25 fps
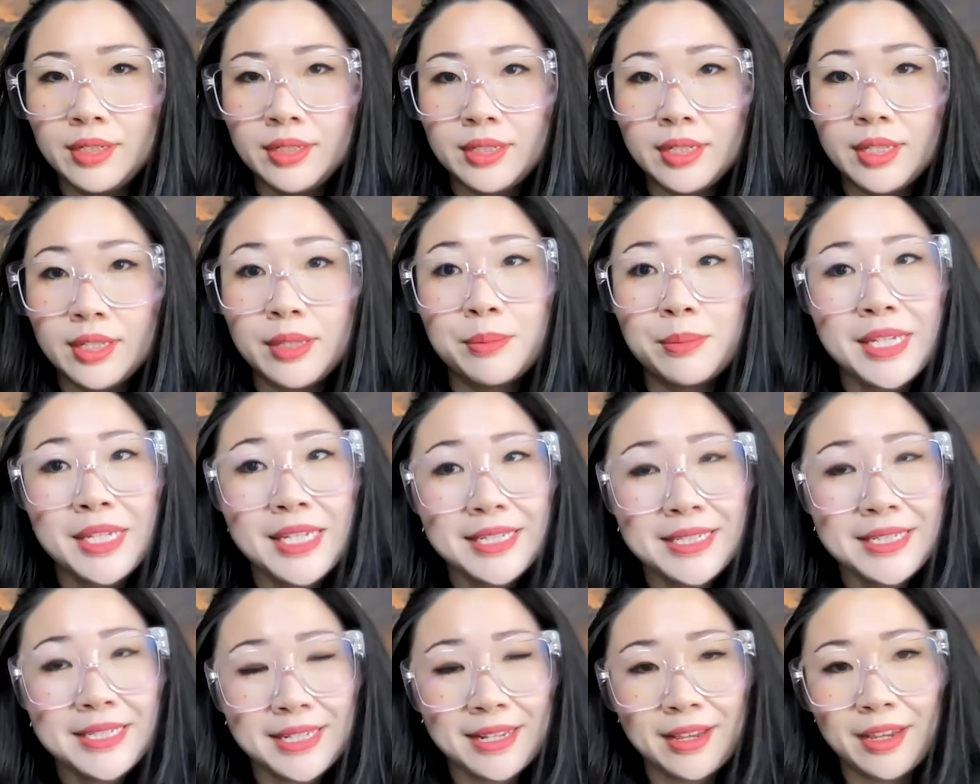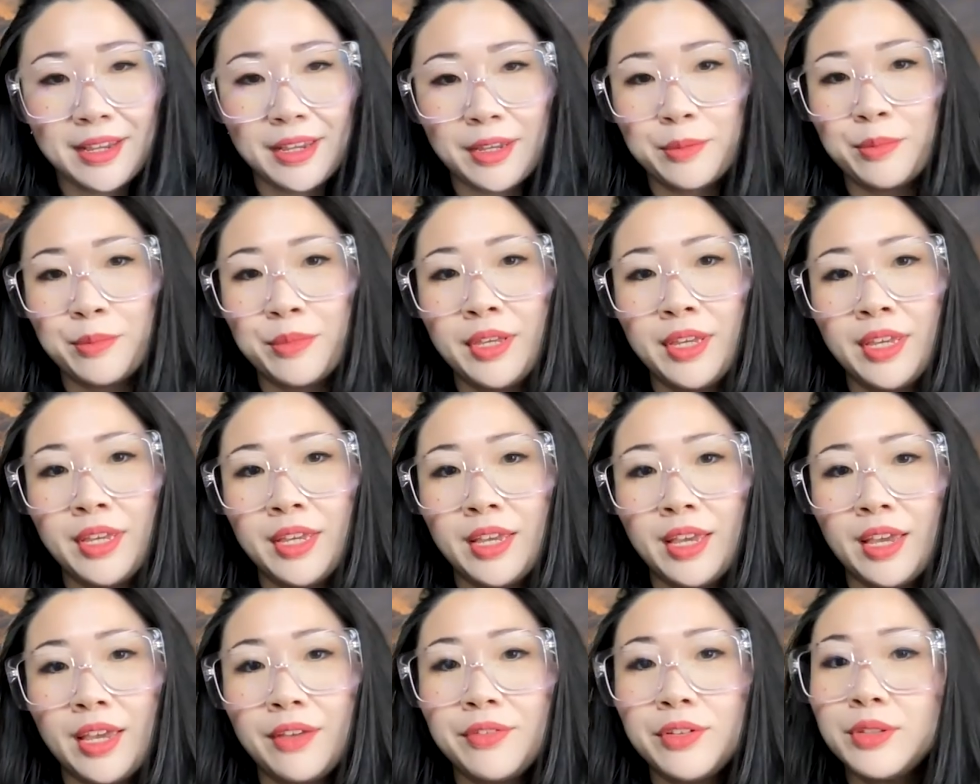In the meantime,
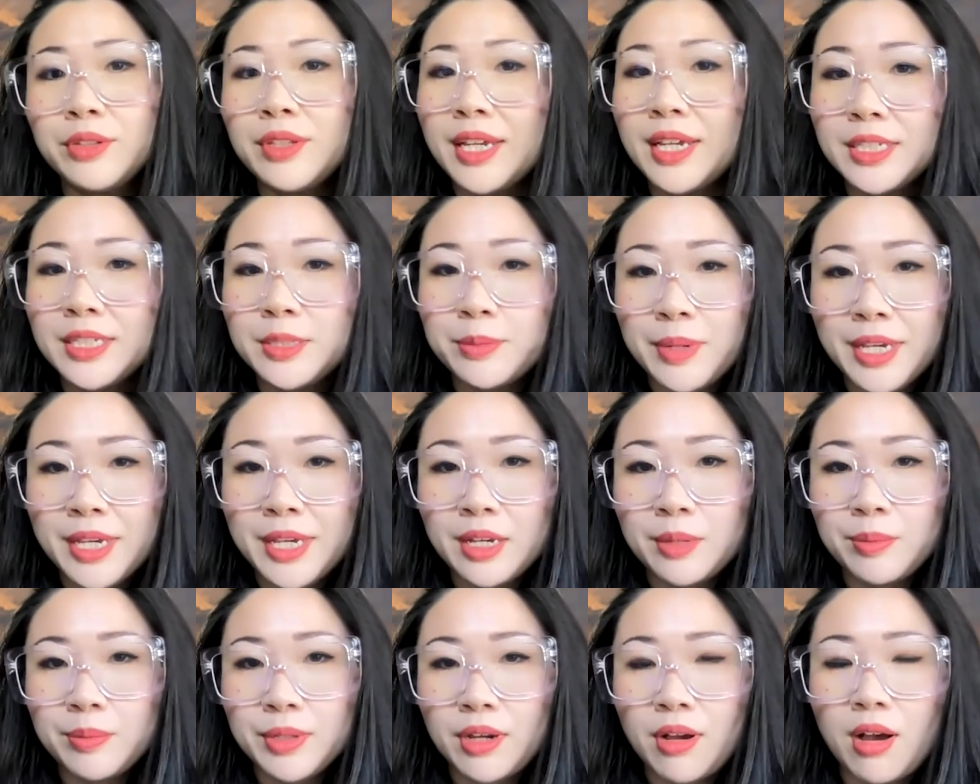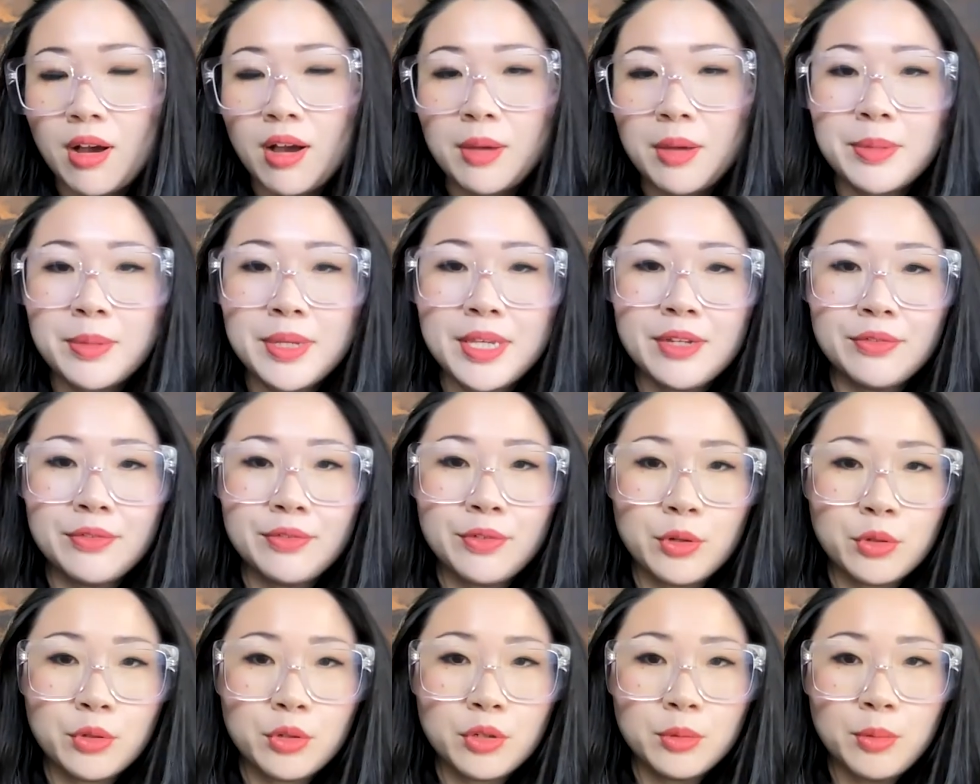if you'd like to pick up a copy of
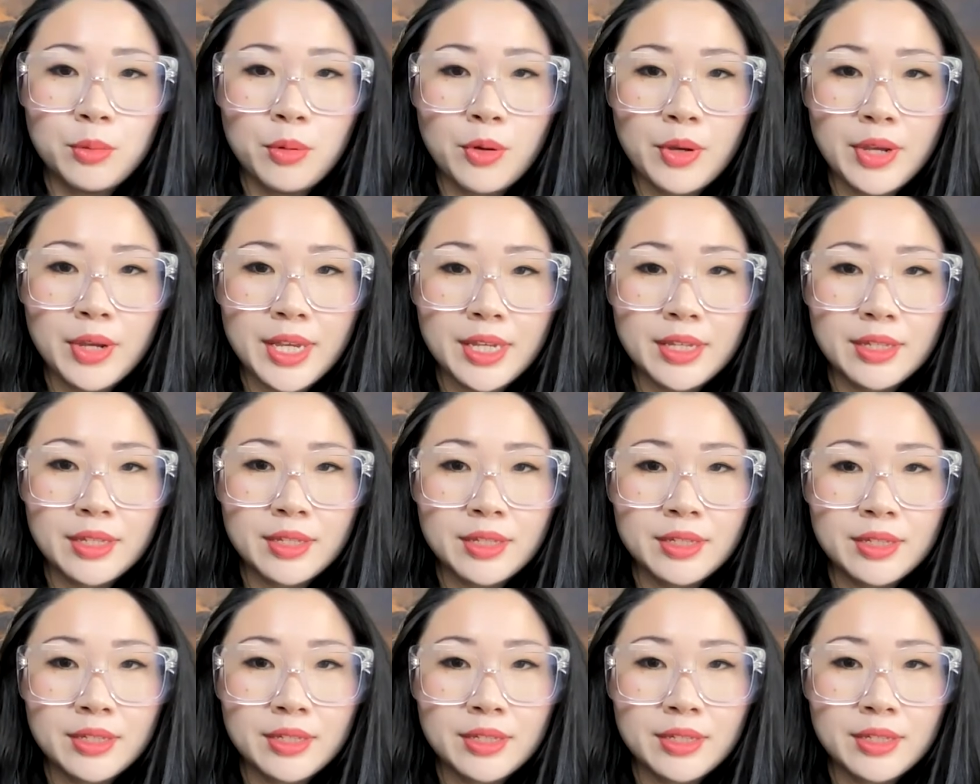Focal Point,